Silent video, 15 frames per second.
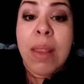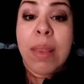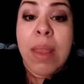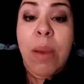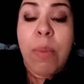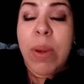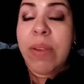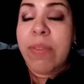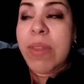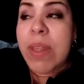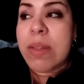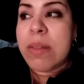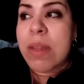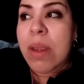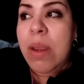That way, if
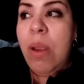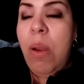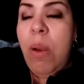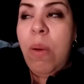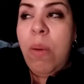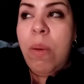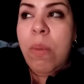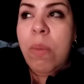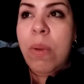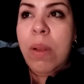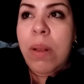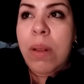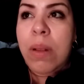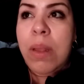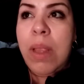they say, oh,
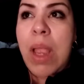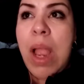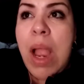well,